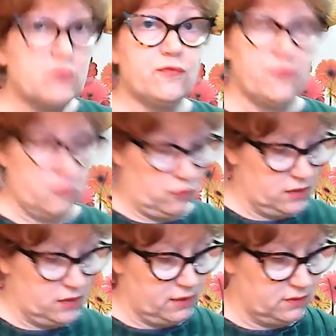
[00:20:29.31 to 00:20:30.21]

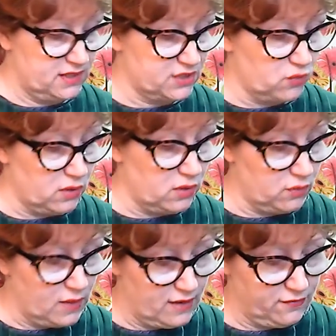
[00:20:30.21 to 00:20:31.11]
food that was stored
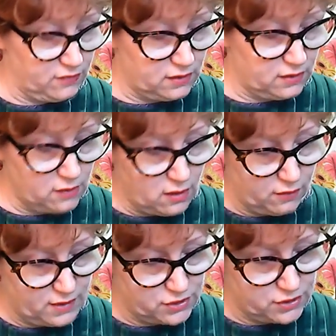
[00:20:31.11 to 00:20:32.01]
away for the long
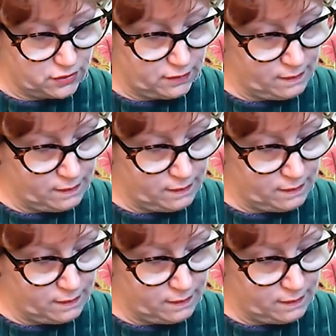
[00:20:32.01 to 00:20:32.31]
winter.